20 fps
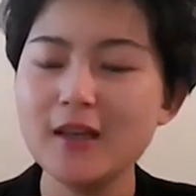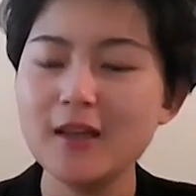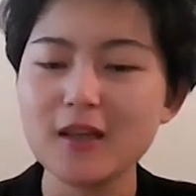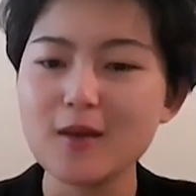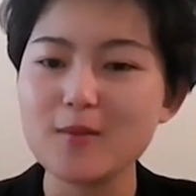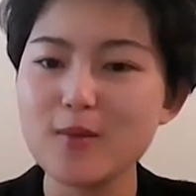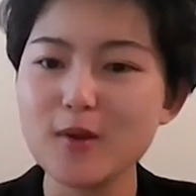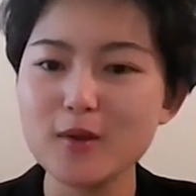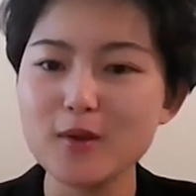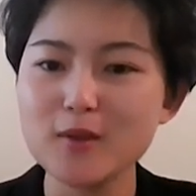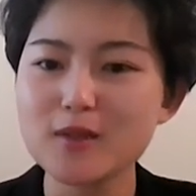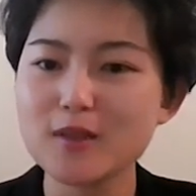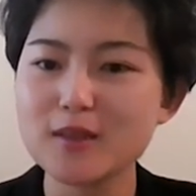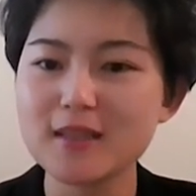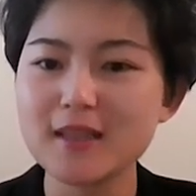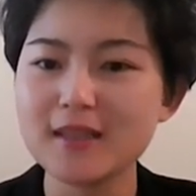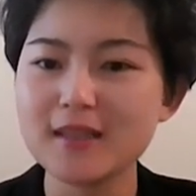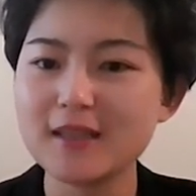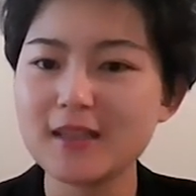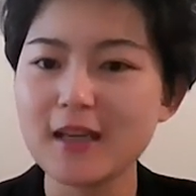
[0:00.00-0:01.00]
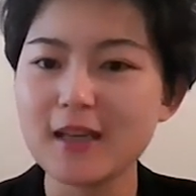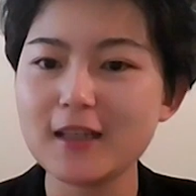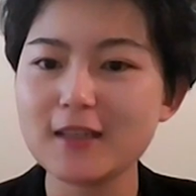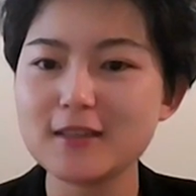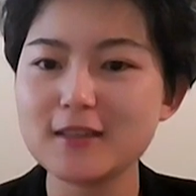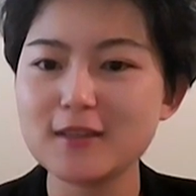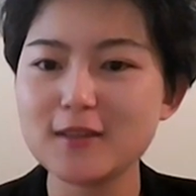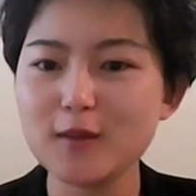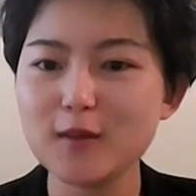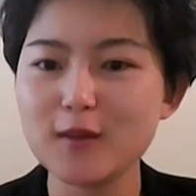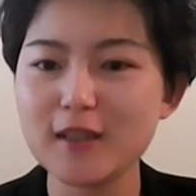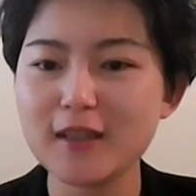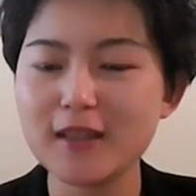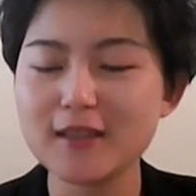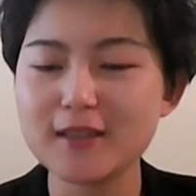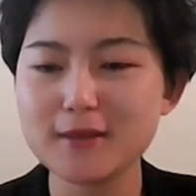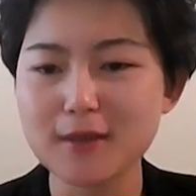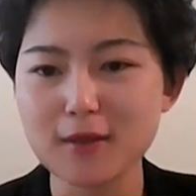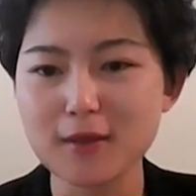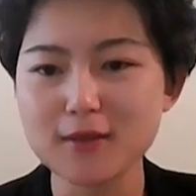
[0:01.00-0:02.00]
composers, and that
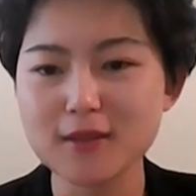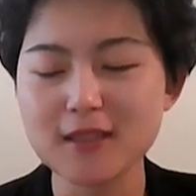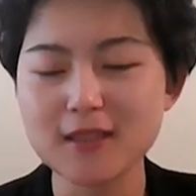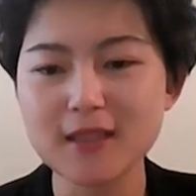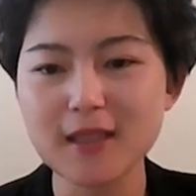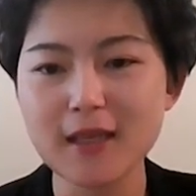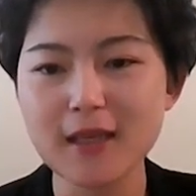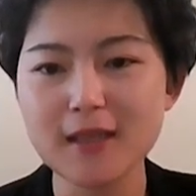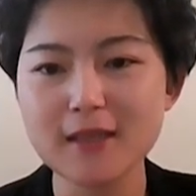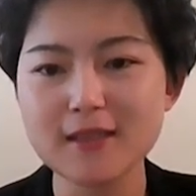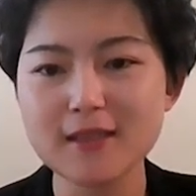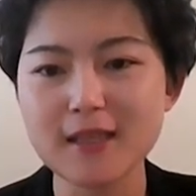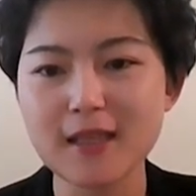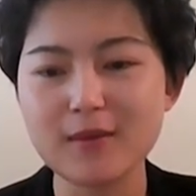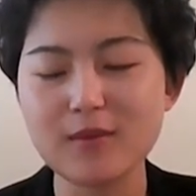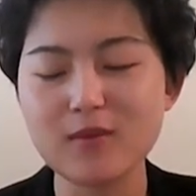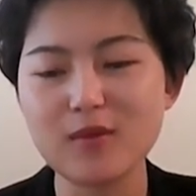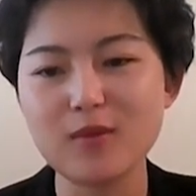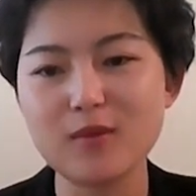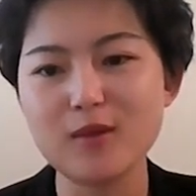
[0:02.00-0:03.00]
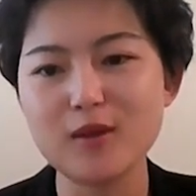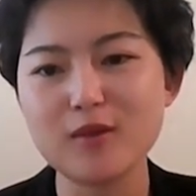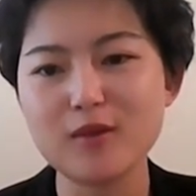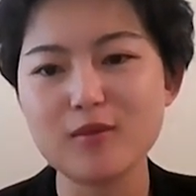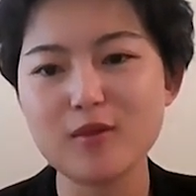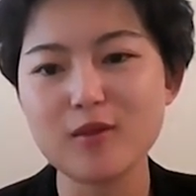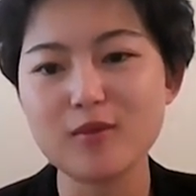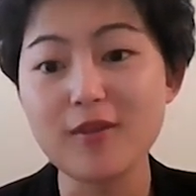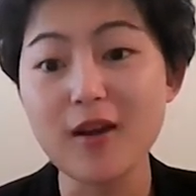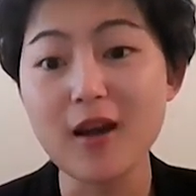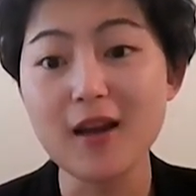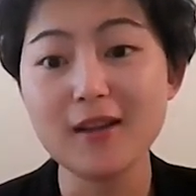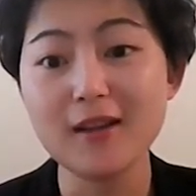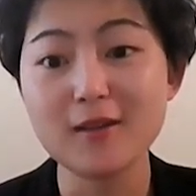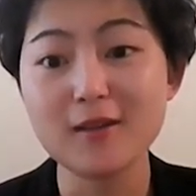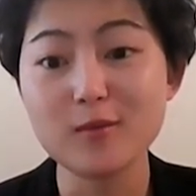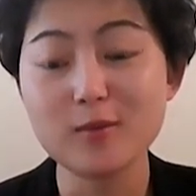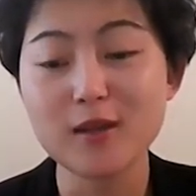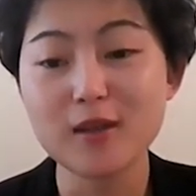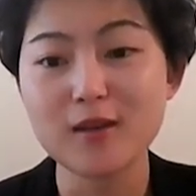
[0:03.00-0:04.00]
solely sells the tickets, and we're
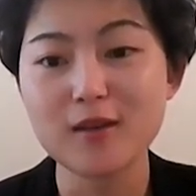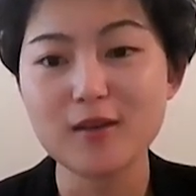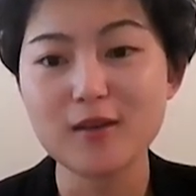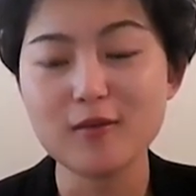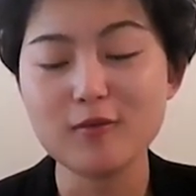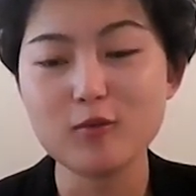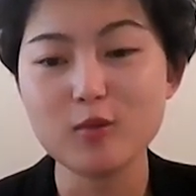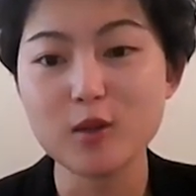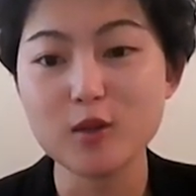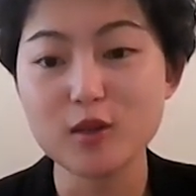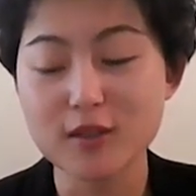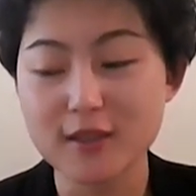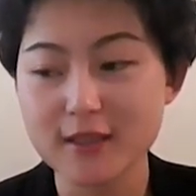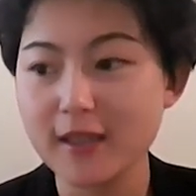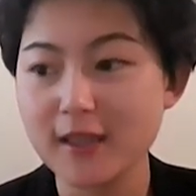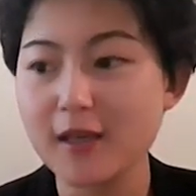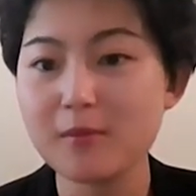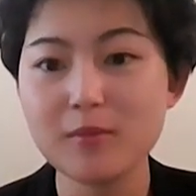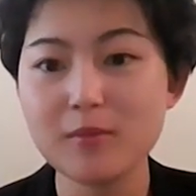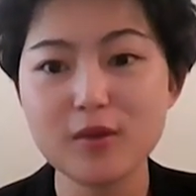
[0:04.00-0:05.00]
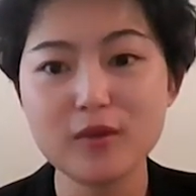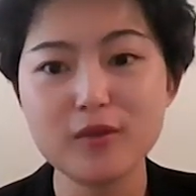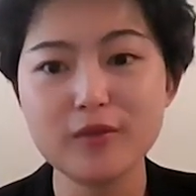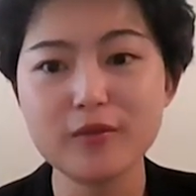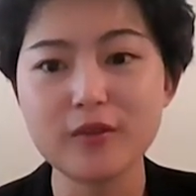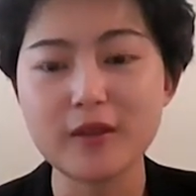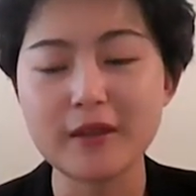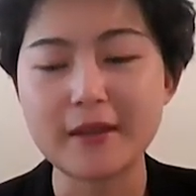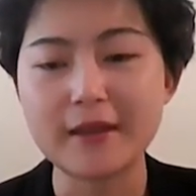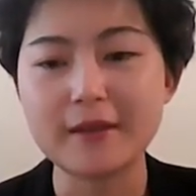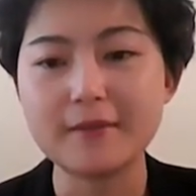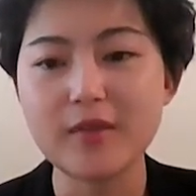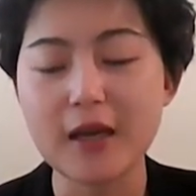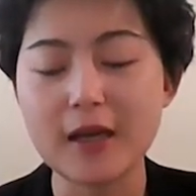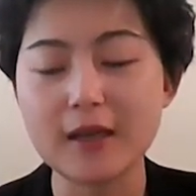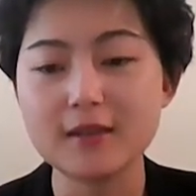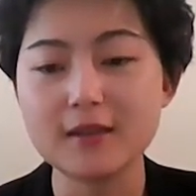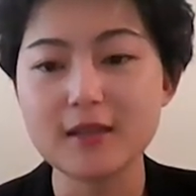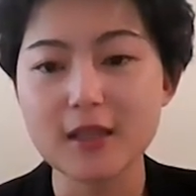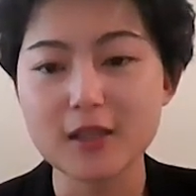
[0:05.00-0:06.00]
fine. We're singing beautifully.
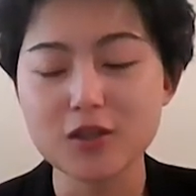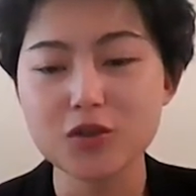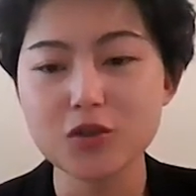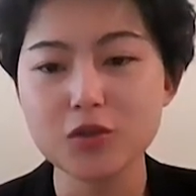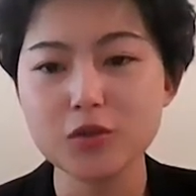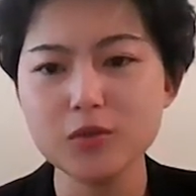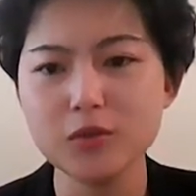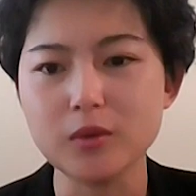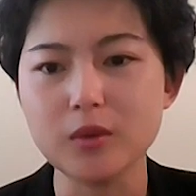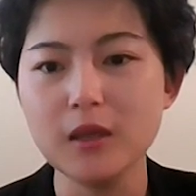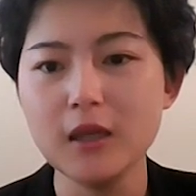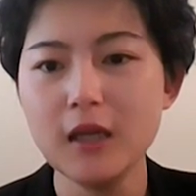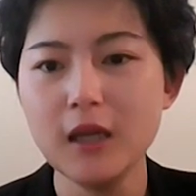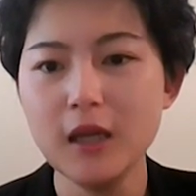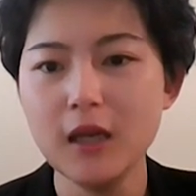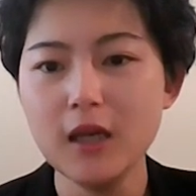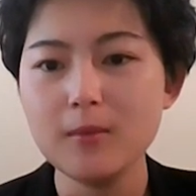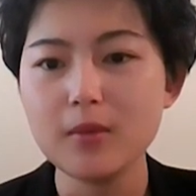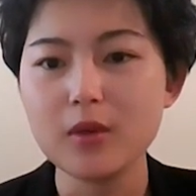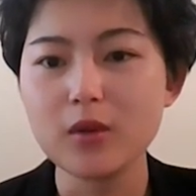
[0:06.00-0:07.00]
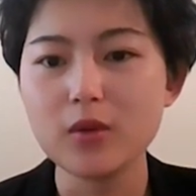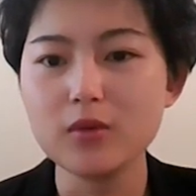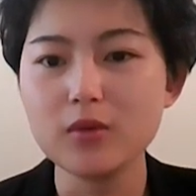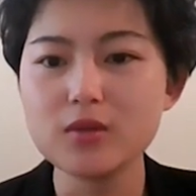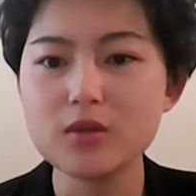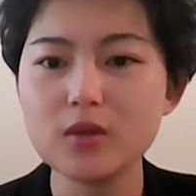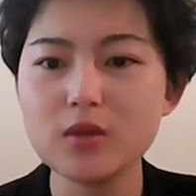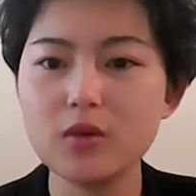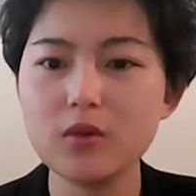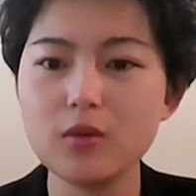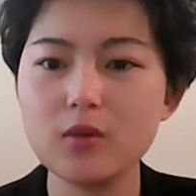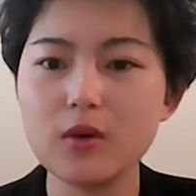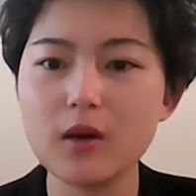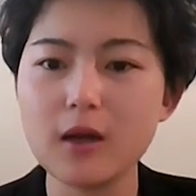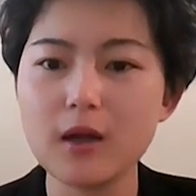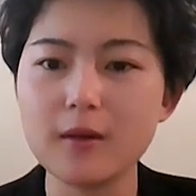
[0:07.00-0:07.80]
That's true, but also